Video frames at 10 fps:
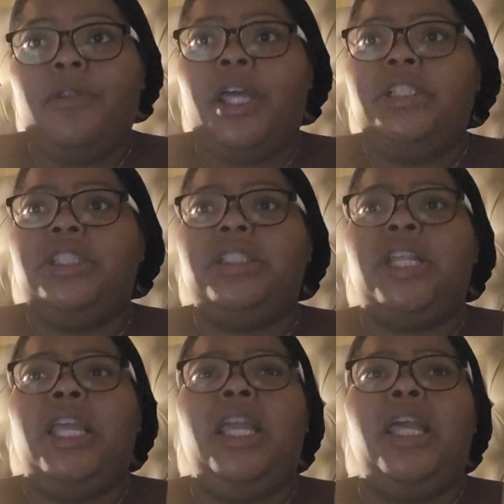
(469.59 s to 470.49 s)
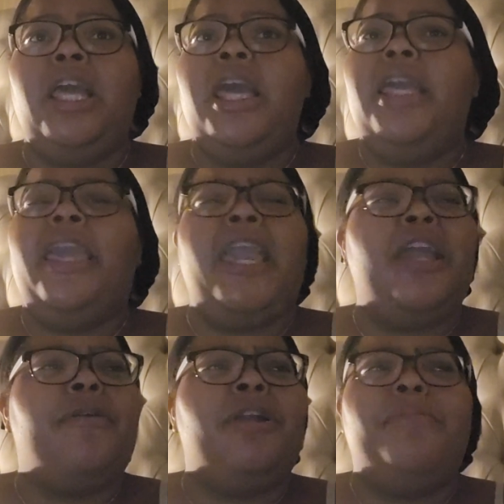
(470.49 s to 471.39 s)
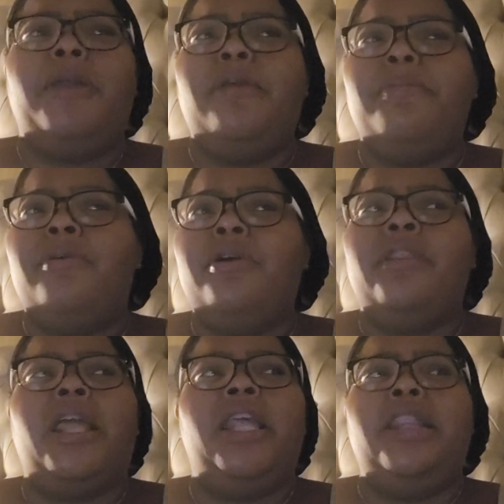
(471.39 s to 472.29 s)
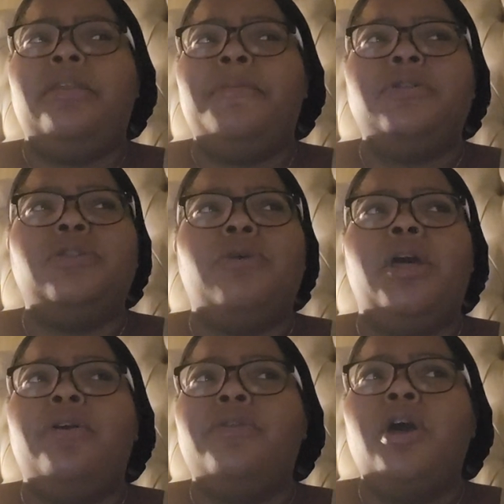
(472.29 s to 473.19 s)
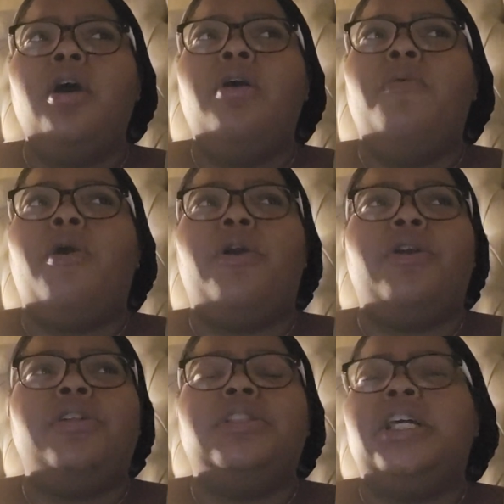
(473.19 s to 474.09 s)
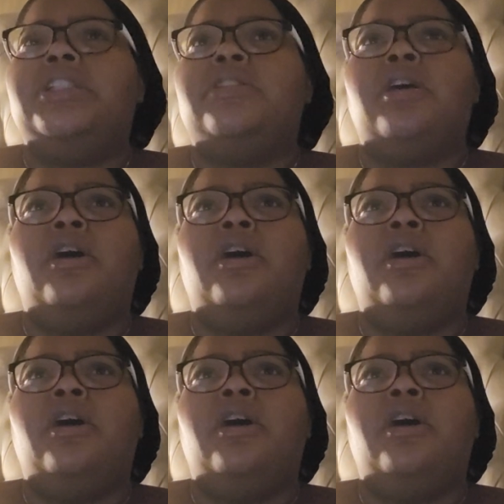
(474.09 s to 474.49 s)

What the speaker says: They just need caring people, and they need the mental health workers that's